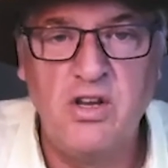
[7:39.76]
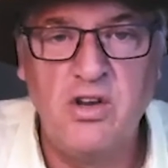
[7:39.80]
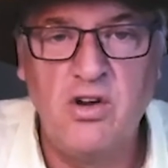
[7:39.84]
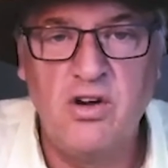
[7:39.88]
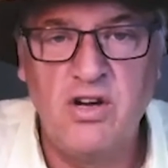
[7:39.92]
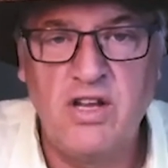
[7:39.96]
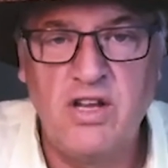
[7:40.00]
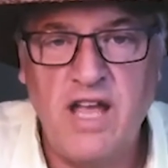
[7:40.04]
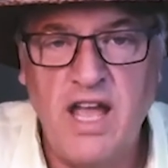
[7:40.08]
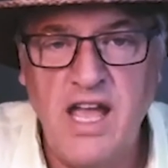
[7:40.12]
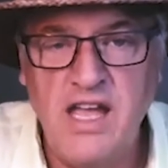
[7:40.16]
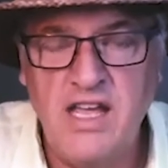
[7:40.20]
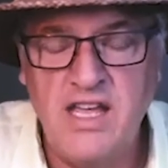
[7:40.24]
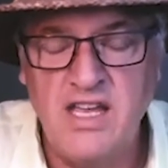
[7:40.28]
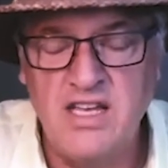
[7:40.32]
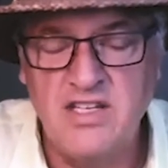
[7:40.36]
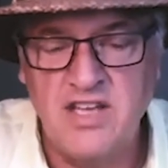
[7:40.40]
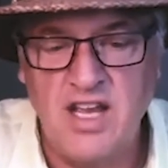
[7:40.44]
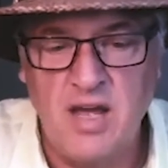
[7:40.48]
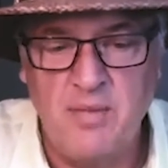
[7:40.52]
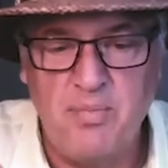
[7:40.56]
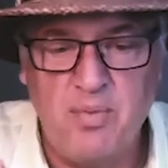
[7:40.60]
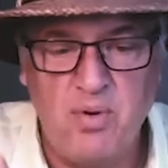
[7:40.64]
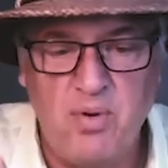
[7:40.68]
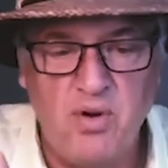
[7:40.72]
cake
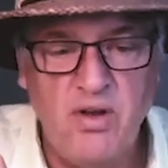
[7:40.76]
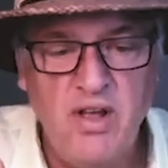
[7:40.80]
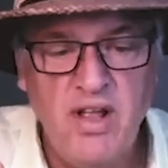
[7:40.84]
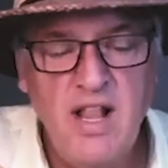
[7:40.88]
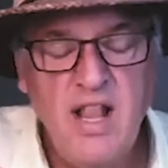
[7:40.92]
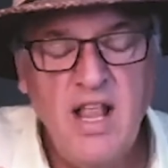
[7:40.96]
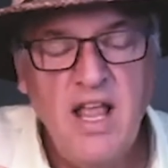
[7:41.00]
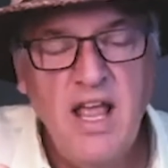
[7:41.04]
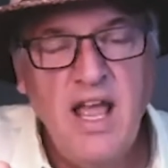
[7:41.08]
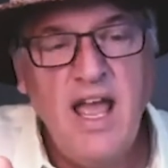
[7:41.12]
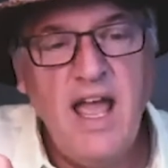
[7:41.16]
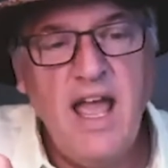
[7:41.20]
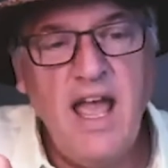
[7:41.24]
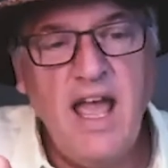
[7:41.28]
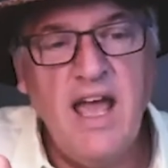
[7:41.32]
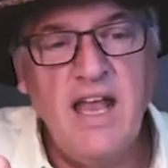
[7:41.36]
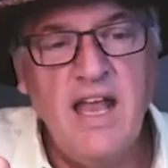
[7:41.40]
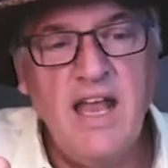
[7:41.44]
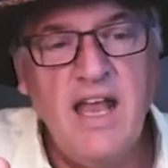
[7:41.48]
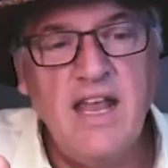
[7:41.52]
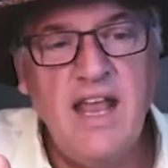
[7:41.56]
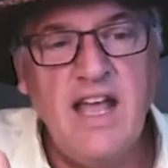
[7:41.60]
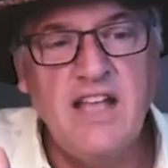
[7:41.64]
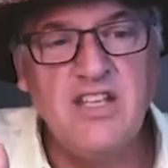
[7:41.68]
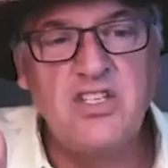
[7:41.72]
example,
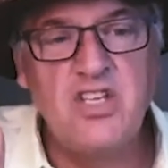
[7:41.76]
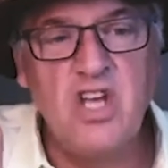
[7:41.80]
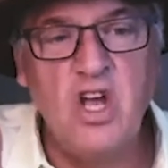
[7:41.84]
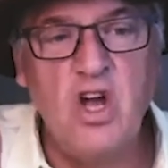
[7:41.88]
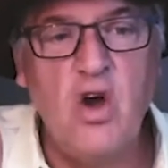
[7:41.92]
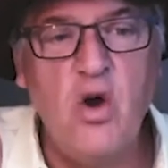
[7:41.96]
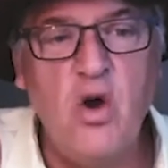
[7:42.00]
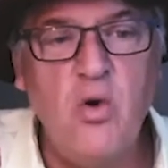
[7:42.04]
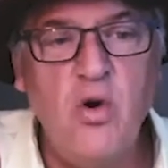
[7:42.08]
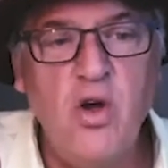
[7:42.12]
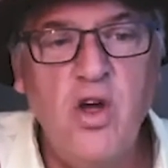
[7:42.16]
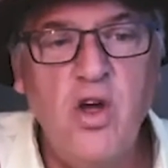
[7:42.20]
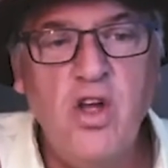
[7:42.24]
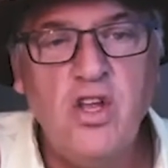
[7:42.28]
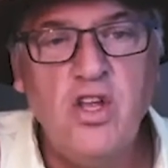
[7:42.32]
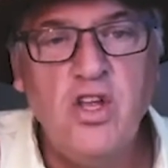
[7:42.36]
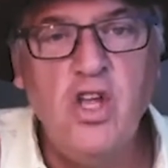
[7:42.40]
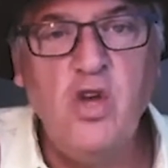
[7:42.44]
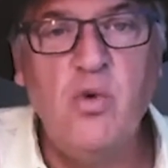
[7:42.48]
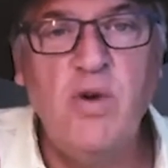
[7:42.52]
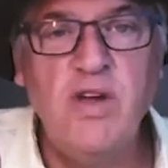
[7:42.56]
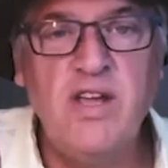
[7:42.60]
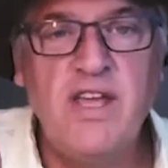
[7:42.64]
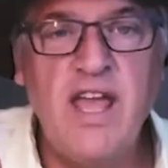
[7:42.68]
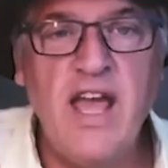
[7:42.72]
and so
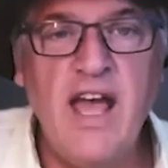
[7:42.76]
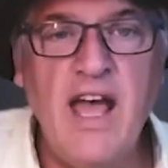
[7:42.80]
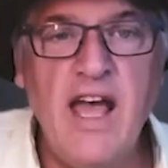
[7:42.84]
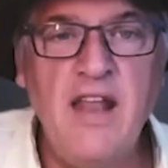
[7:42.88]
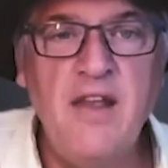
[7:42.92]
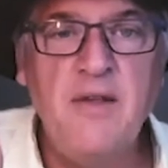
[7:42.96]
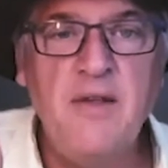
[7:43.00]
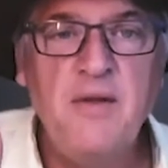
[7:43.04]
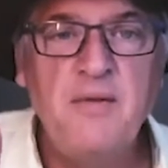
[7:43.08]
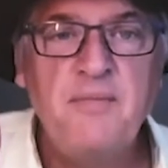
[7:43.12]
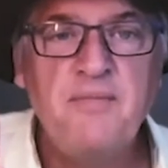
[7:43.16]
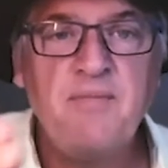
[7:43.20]
you would get